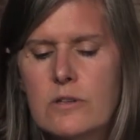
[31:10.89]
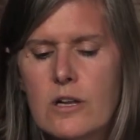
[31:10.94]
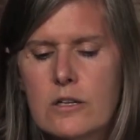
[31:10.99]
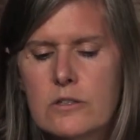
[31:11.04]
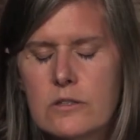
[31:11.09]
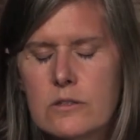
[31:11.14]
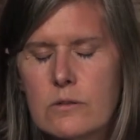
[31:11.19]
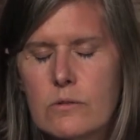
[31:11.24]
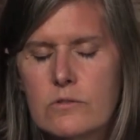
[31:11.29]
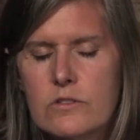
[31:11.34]
we're not
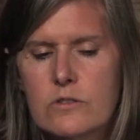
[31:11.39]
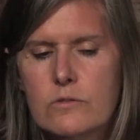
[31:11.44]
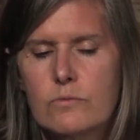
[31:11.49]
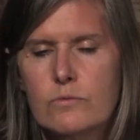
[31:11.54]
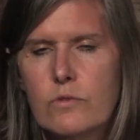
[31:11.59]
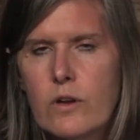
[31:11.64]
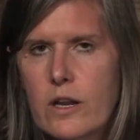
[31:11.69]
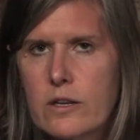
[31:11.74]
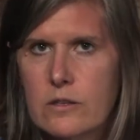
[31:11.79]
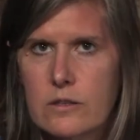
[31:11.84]
going to just
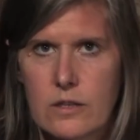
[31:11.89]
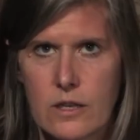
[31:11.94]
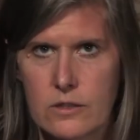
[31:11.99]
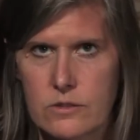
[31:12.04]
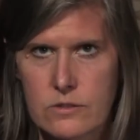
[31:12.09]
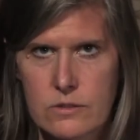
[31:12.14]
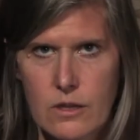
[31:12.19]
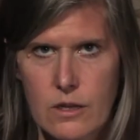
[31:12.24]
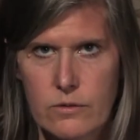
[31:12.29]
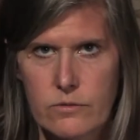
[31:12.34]

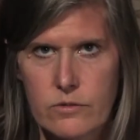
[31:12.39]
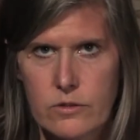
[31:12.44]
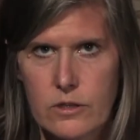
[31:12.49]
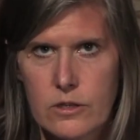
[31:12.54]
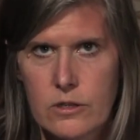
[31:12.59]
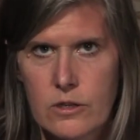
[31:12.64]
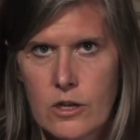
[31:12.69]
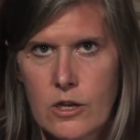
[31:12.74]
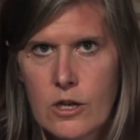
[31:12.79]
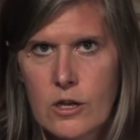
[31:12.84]
regulate
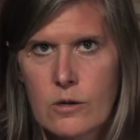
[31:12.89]
slavery.